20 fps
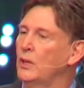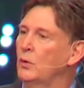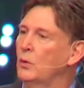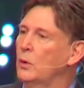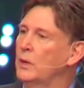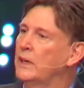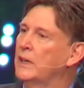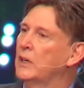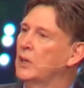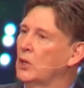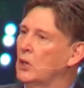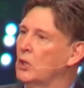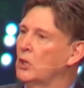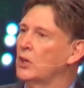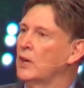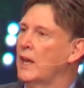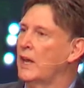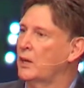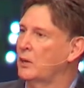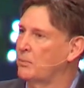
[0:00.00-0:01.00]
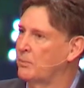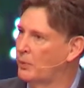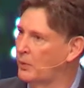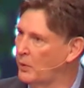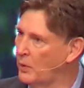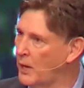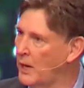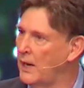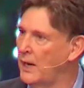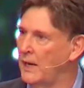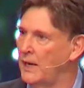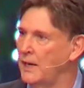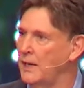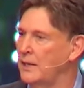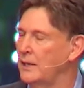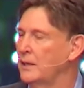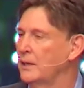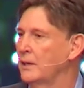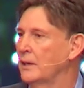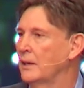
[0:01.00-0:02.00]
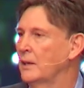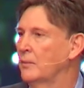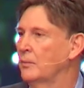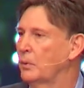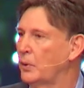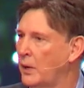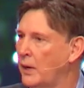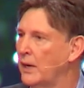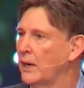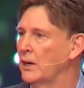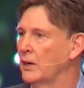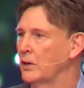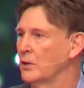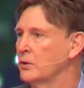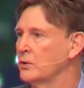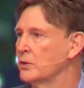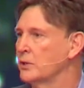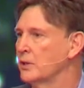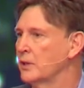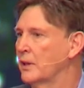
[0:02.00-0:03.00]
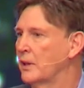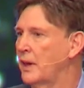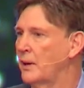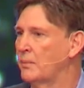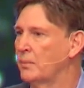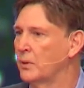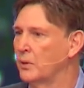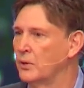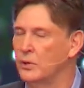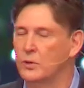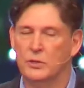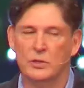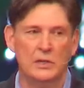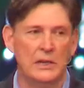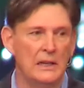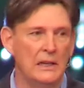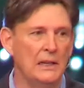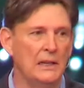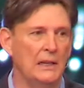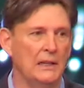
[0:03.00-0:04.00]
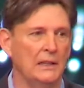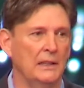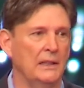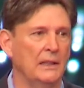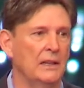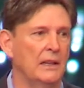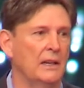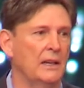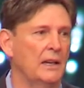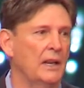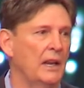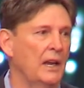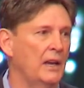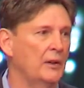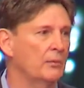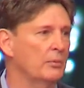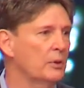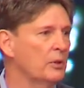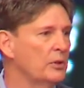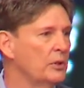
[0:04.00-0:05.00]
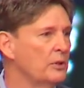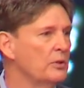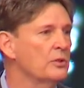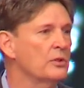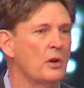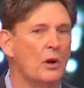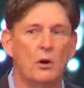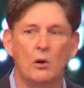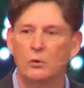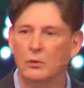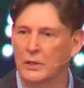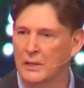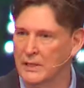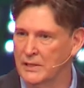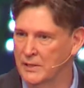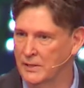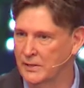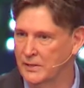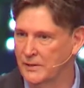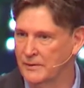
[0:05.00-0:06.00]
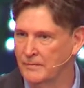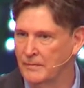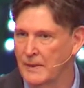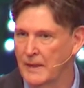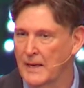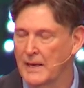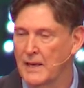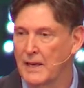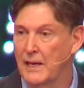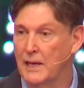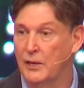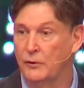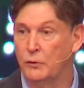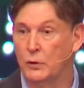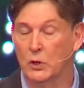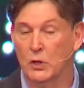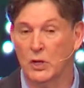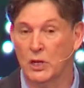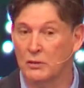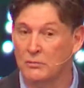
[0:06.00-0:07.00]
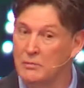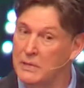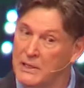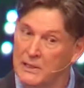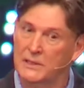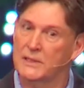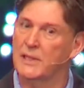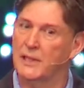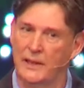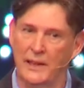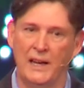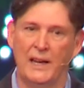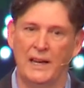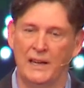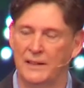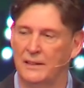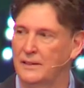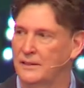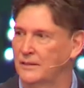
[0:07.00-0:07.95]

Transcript: We can learn how to pray prayers that produce healing and produce wholeness. And if we'll commit to that,